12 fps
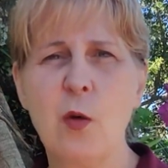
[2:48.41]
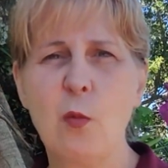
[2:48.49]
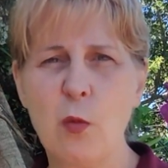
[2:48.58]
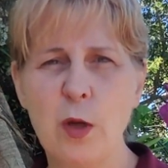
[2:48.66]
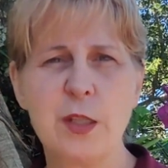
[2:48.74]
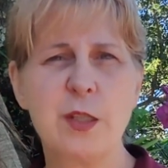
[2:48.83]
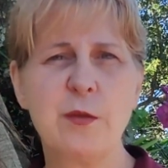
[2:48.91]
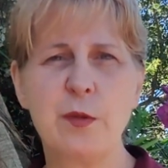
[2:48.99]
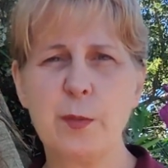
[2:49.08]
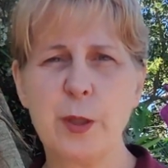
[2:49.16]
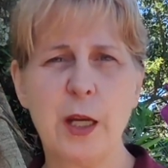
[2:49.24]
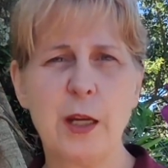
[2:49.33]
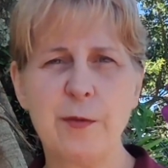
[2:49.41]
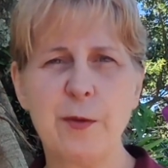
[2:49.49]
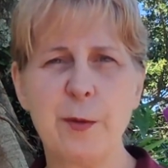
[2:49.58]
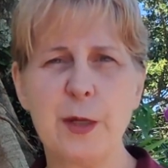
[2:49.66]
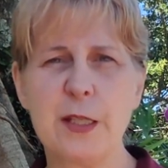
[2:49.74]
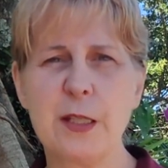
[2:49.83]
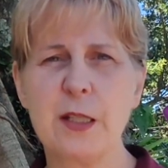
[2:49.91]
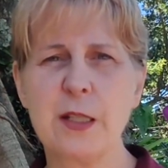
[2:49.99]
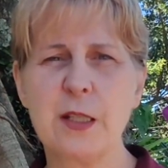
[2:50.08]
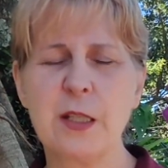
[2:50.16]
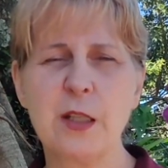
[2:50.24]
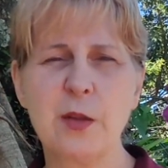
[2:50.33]
Once you've applied for
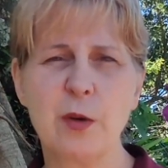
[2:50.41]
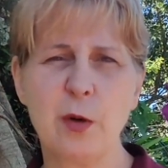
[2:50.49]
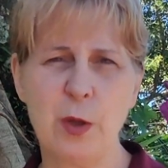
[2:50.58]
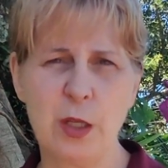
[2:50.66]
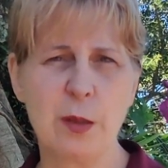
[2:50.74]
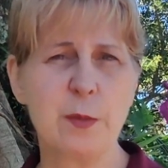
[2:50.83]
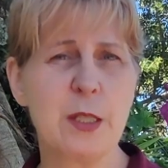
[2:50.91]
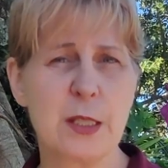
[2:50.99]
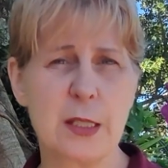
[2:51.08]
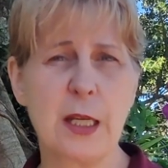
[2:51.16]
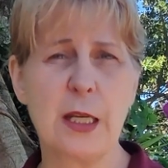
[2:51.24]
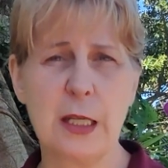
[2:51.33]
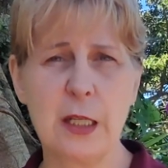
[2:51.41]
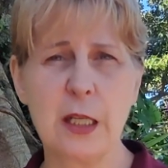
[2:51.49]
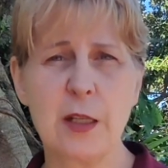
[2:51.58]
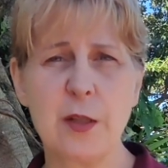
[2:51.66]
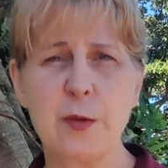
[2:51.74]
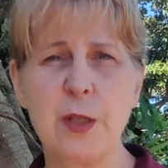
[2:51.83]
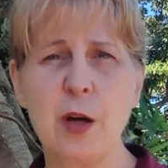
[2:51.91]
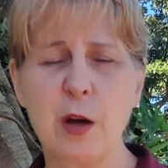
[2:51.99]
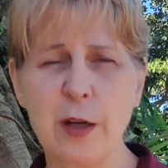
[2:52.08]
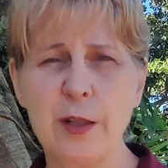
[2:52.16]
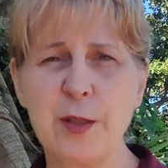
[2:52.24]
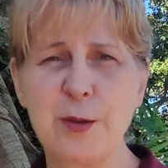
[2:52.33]
residency, you are welcome to stay in country
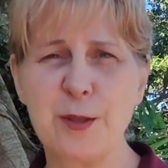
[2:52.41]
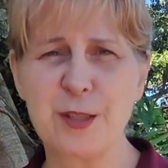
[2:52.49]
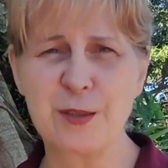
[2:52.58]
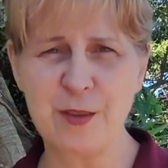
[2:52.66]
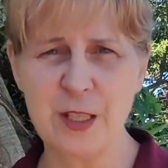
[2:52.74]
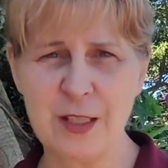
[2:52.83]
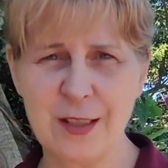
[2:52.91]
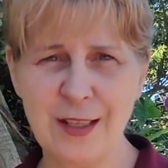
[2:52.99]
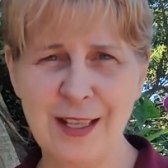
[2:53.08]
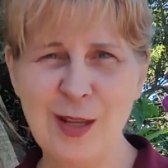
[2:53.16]
on a tourist visa,